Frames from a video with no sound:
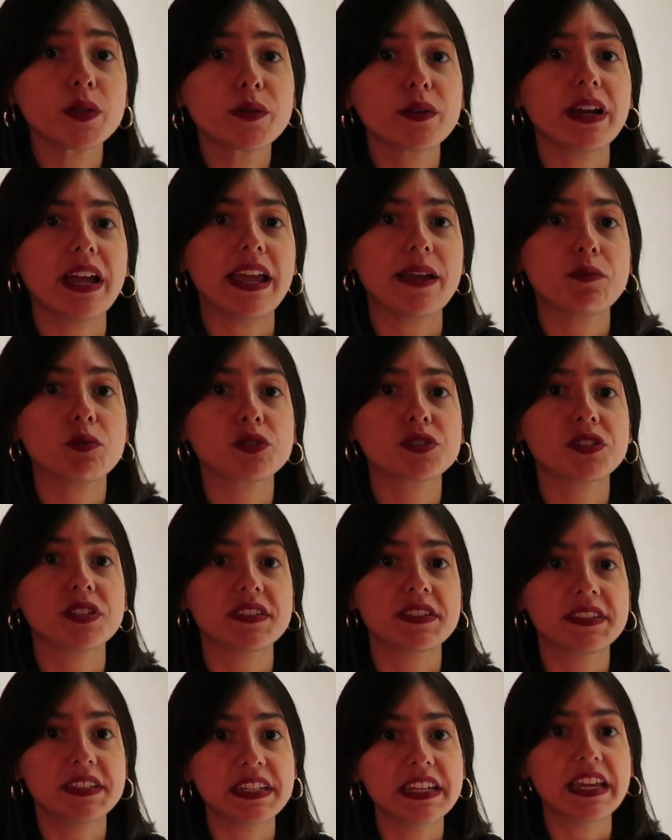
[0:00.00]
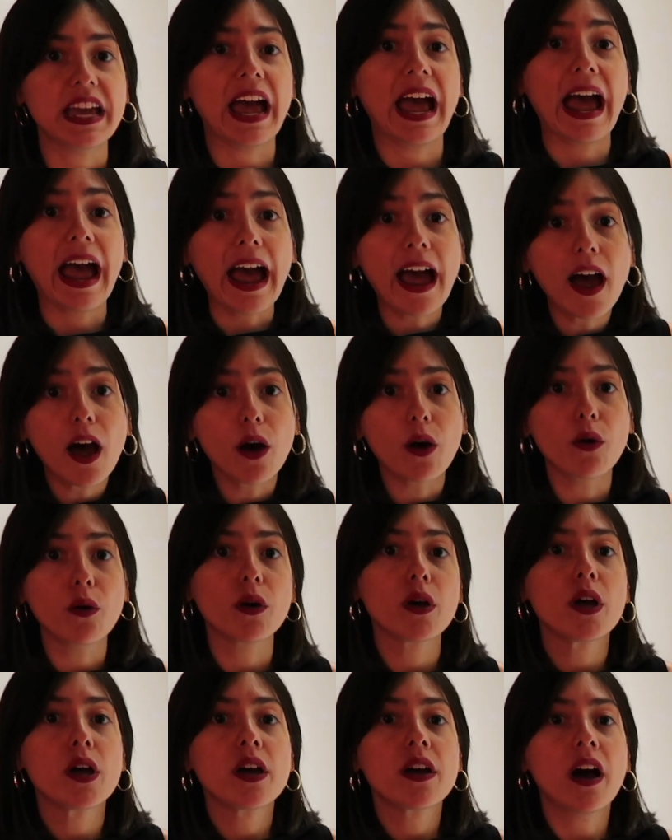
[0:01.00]
we were able to see how
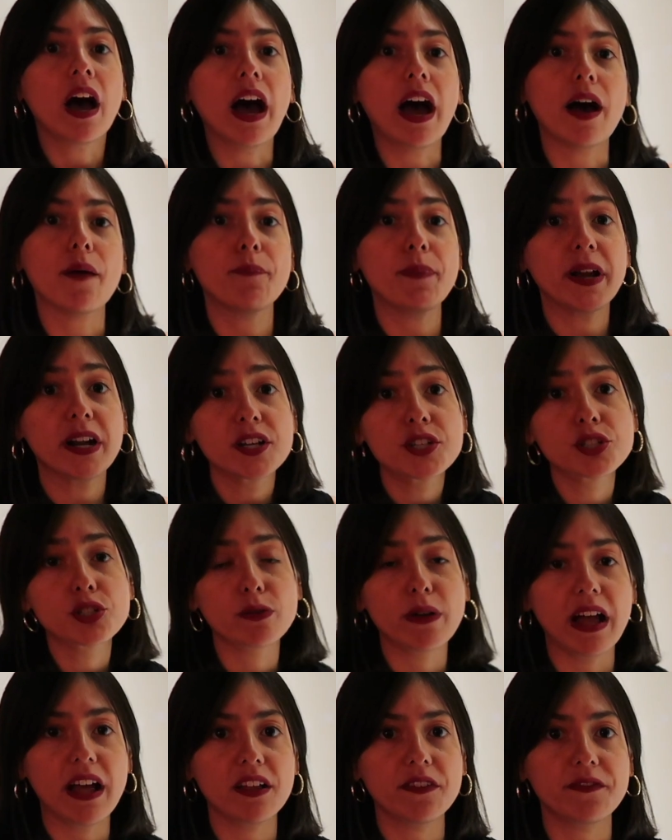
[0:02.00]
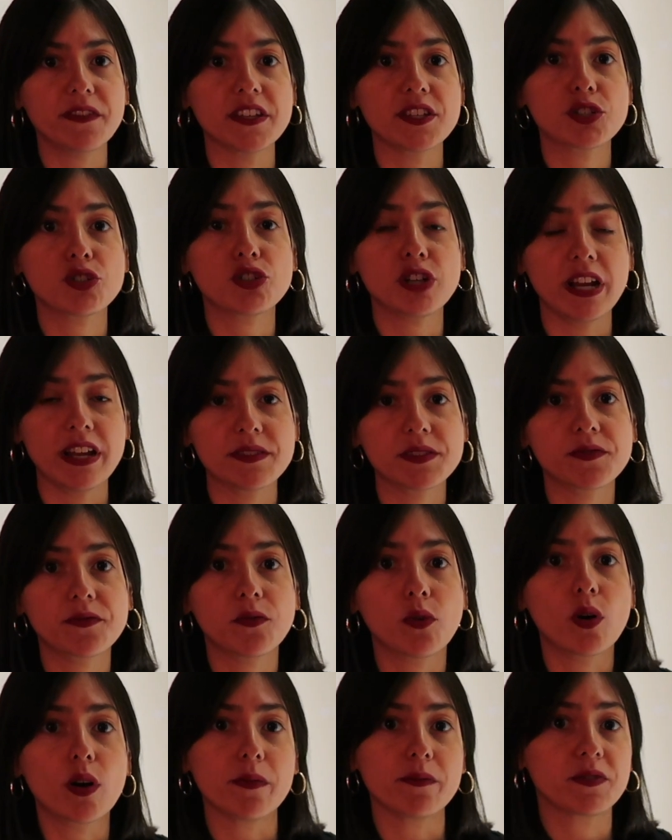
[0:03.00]
Parasaurolophus
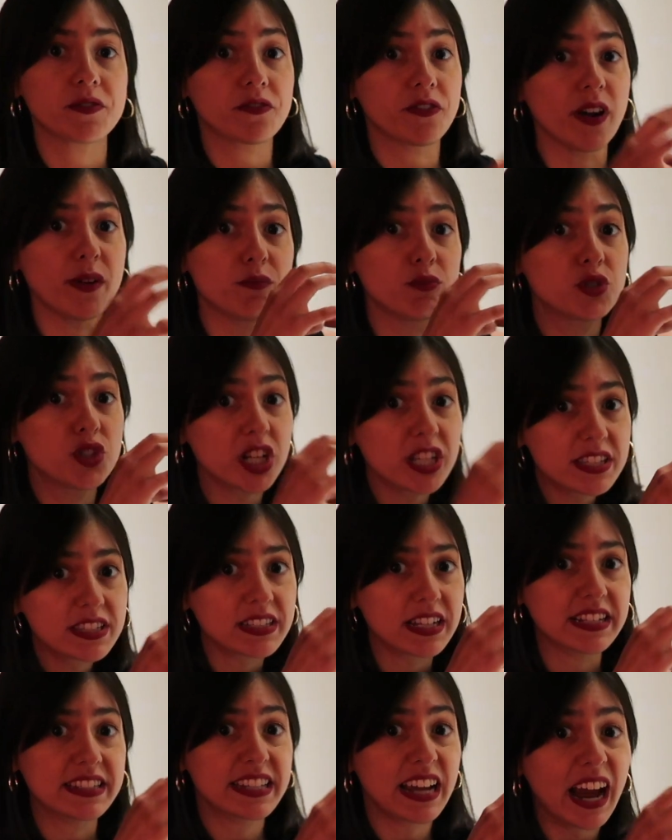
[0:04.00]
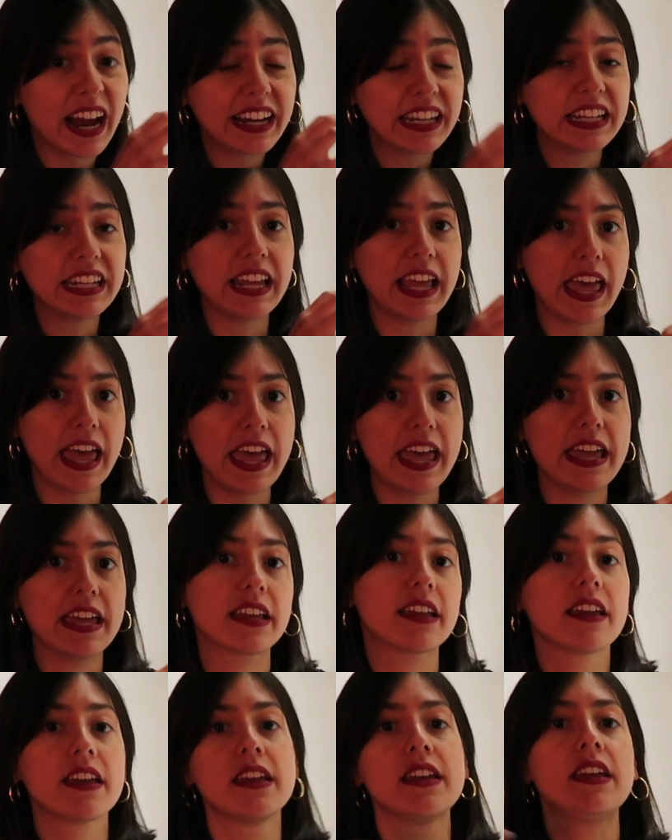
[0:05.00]
transformed from just a tiny
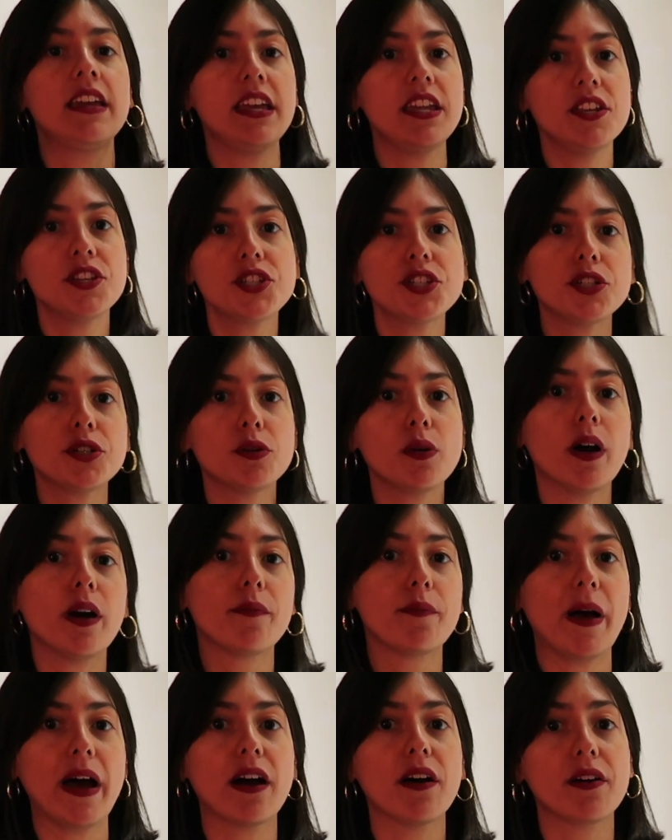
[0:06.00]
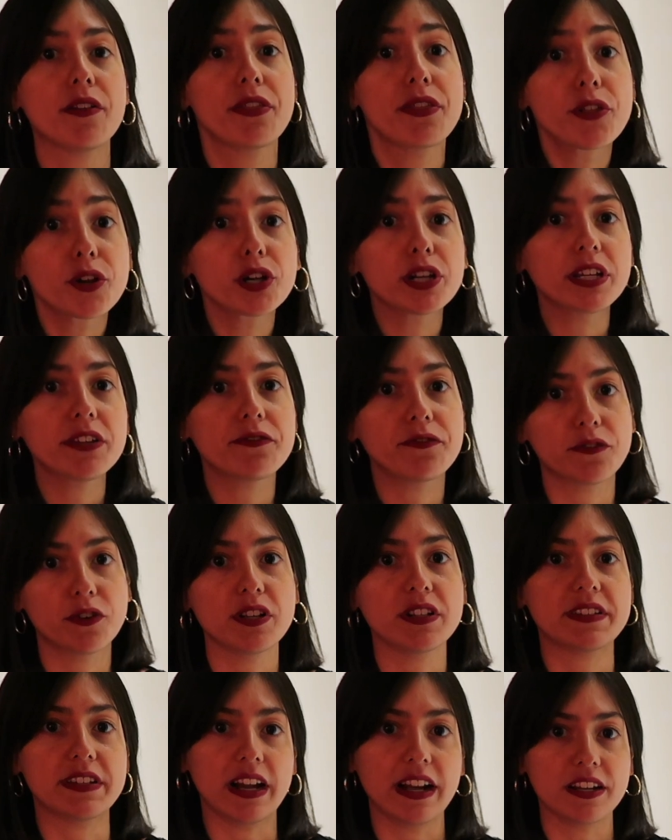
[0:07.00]
egg into about a
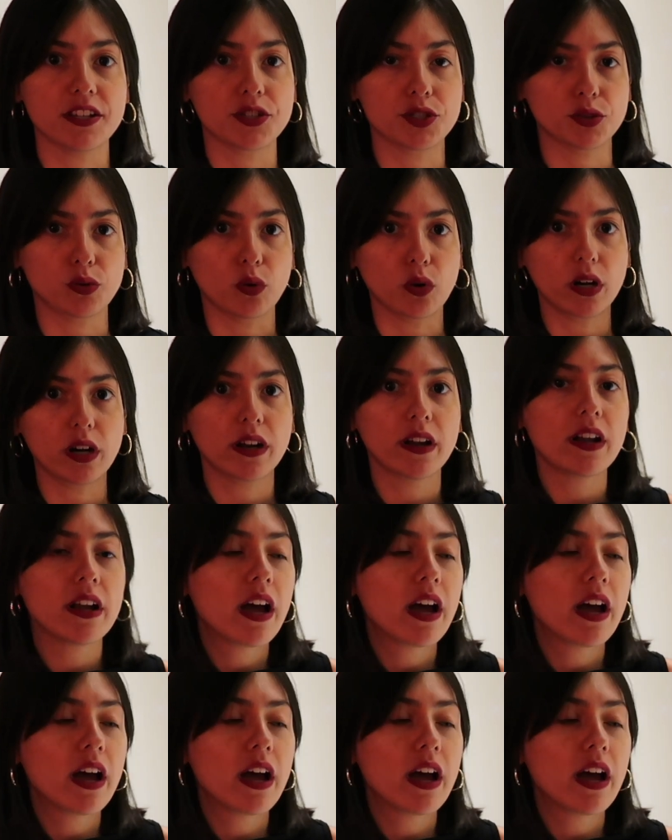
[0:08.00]
30-foot dinosaur.